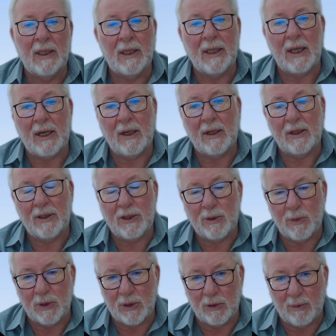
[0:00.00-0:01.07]
then the
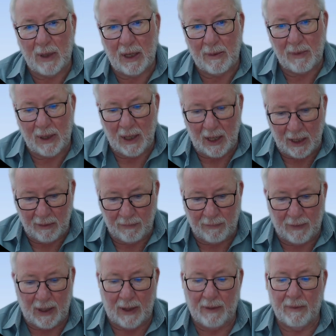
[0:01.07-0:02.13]
dismissal may be
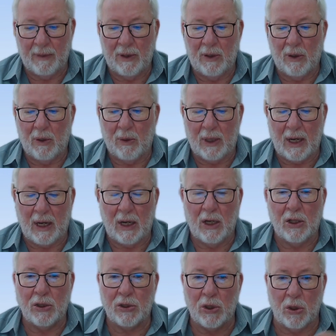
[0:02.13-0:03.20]
unfair. Okay,
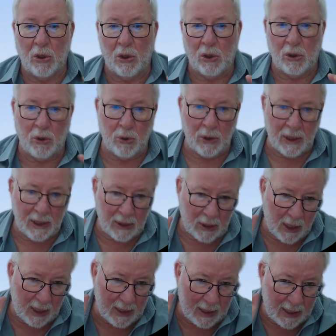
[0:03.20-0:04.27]
so you
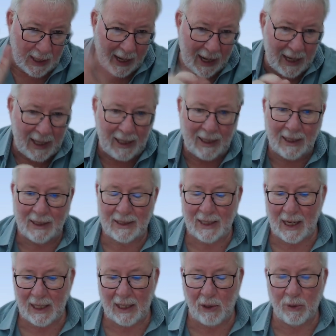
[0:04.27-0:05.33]
go nailing
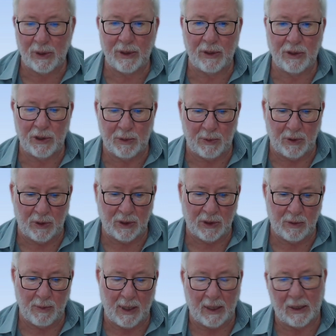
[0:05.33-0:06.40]
exactly what the dispute
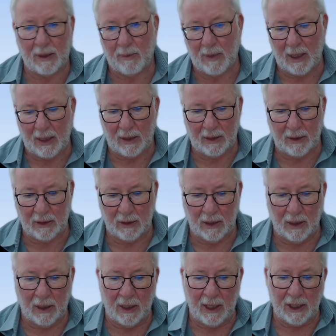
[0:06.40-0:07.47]
is about. And my little
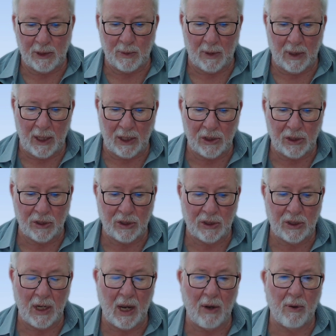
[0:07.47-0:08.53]
explanation just
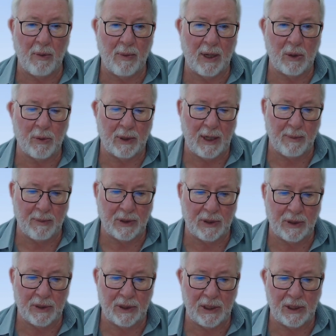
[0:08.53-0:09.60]
now about what happens
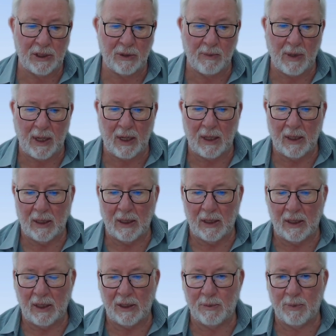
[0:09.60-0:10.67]
with CCMA
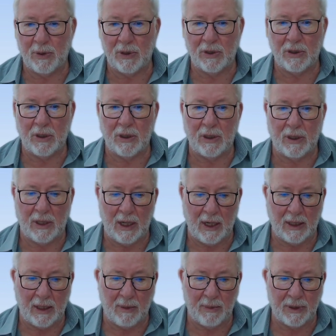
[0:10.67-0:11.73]
is pertinent there.
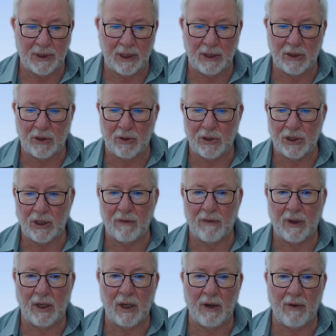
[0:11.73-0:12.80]
Number 6, you're chair of the
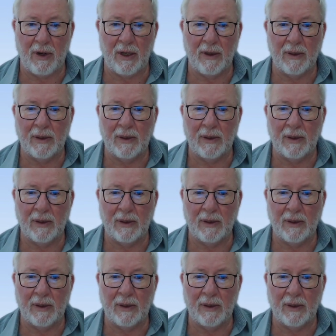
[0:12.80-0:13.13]
hearing.